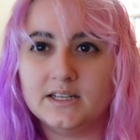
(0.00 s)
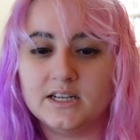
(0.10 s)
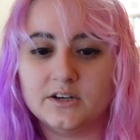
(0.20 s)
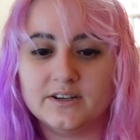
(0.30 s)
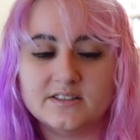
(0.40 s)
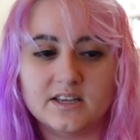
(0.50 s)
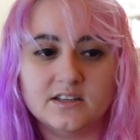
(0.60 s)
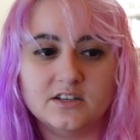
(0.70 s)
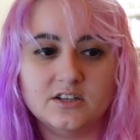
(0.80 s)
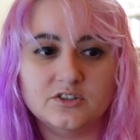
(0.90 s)
in here is
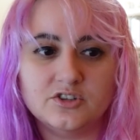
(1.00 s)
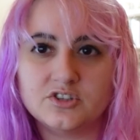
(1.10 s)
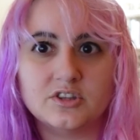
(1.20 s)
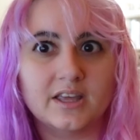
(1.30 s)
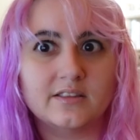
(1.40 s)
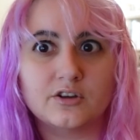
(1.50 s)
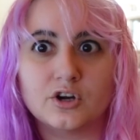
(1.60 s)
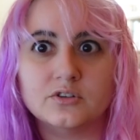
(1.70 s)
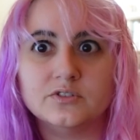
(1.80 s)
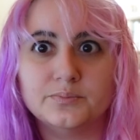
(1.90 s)
that just like the
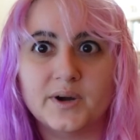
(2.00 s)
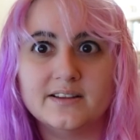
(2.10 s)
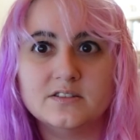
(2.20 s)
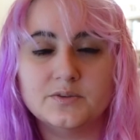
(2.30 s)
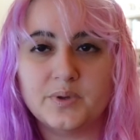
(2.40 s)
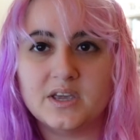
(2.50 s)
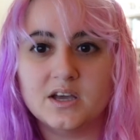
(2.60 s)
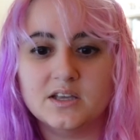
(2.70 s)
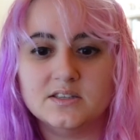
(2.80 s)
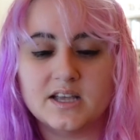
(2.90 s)
curse breaks
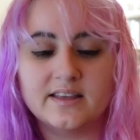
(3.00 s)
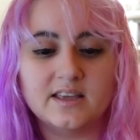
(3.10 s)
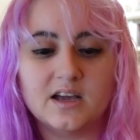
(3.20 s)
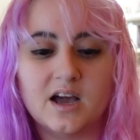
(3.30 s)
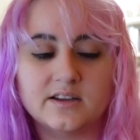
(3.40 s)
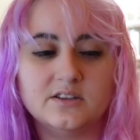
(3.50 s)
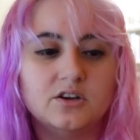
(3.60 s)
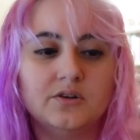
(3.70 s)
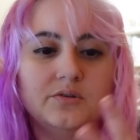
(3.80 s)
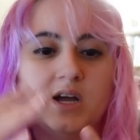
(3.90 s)
because i think
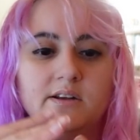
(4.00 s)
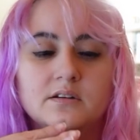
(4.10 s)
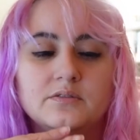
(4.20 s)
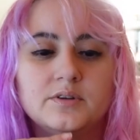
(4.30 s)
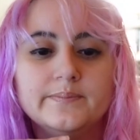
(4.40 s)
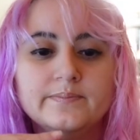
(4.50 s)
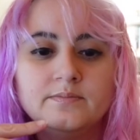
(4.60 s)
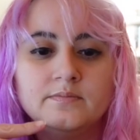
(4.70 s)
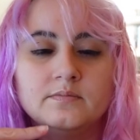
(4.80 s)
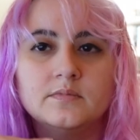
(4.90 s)
akito kind of
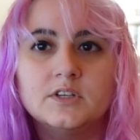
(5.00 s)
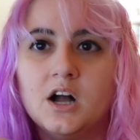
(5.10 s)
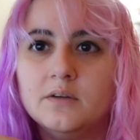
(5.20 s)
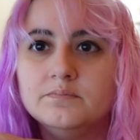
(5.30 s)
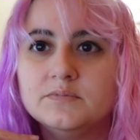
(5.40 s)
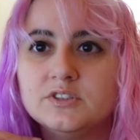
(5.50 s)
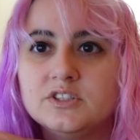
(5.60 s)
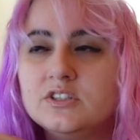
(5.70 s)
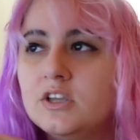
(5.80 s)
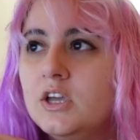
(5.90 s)

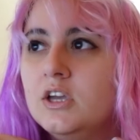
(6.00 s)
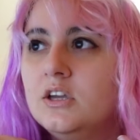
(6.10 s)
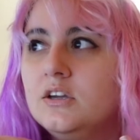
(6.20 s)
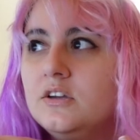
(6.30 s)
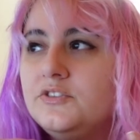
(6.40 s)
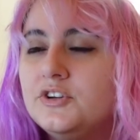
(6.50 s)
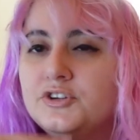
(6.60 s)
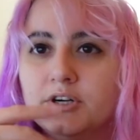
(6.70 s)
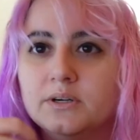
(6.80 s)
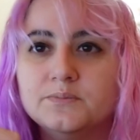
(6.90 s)
comes to
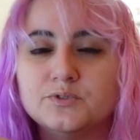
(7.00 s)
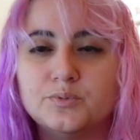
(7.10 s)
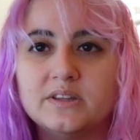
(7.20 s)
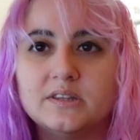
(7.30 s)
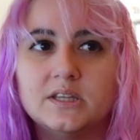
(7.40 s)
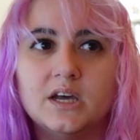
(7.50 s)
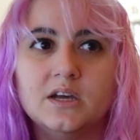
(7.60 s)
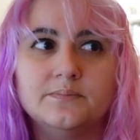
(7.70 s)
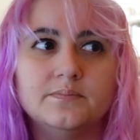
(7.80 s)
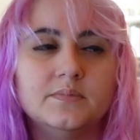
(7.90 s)
terms with
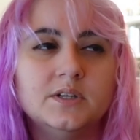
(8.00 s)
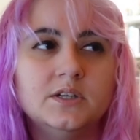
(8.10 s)
um,